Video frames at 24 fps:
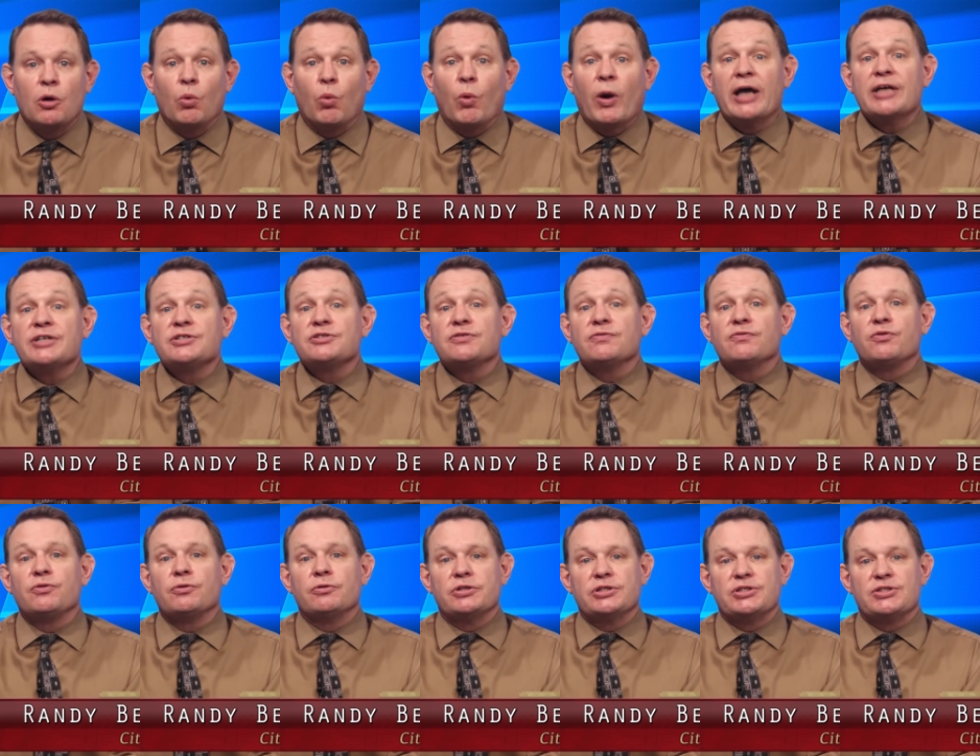west
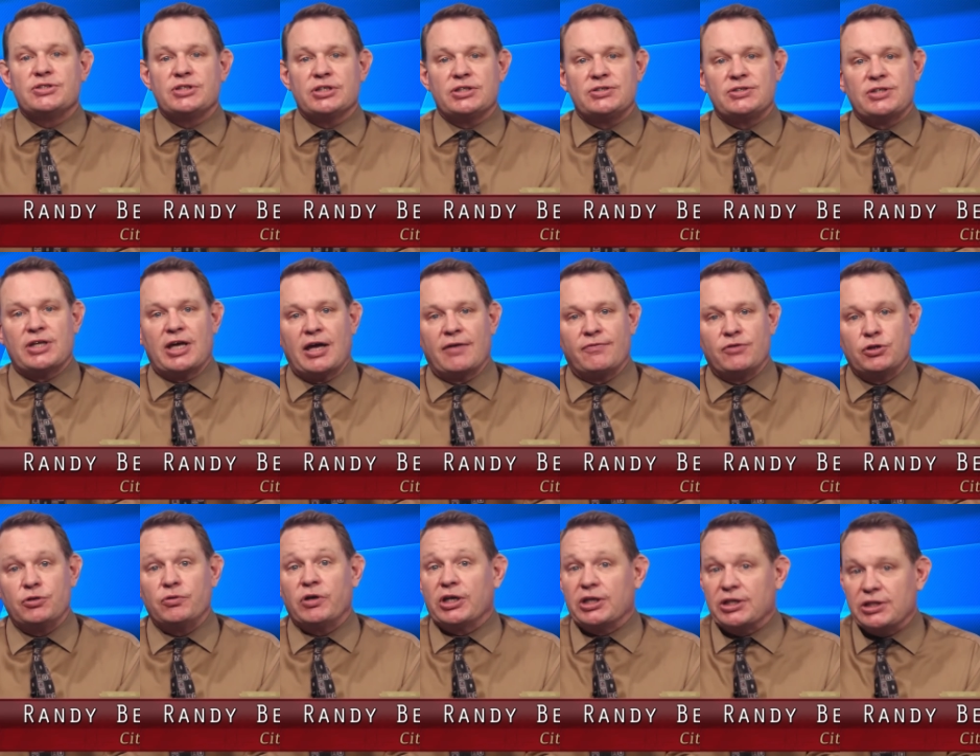of 36th
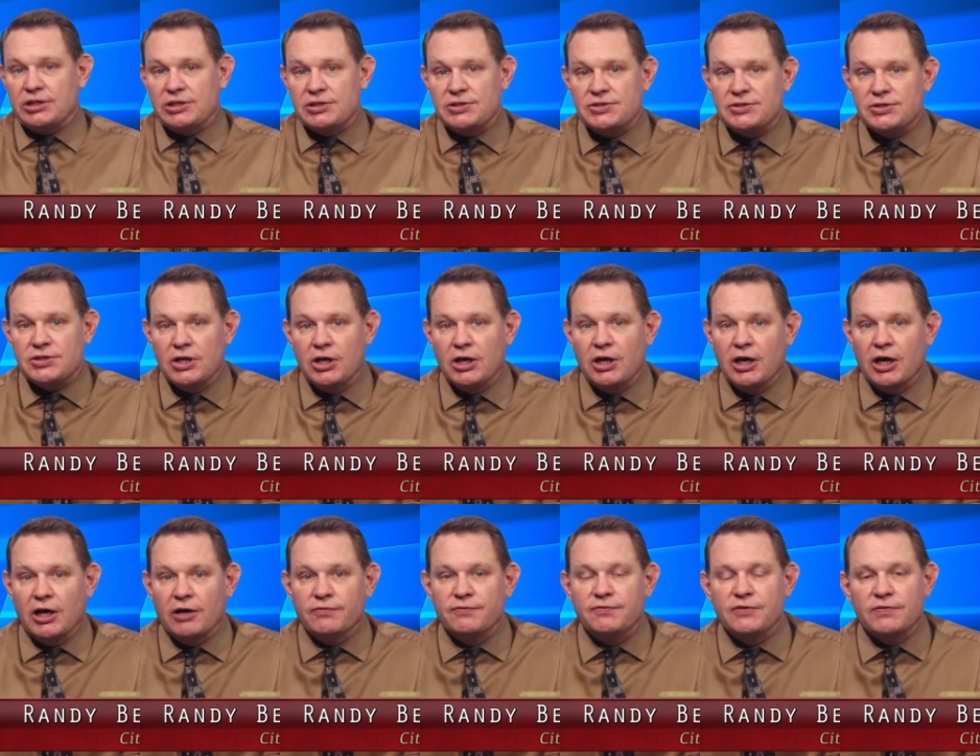Avenue, and east
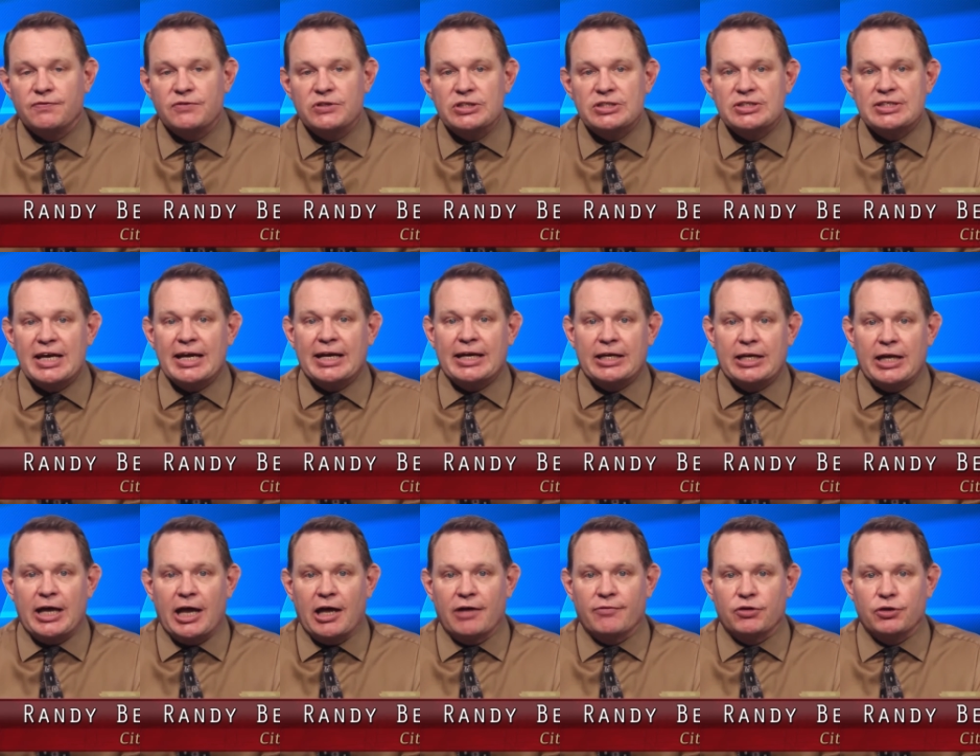of
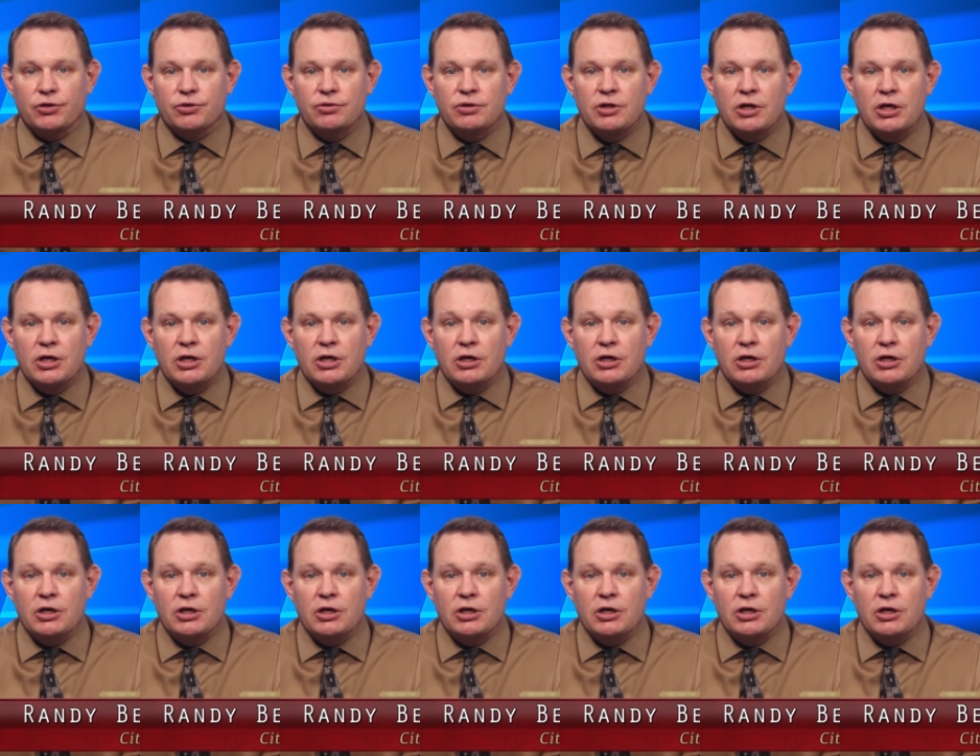52nd Avenue.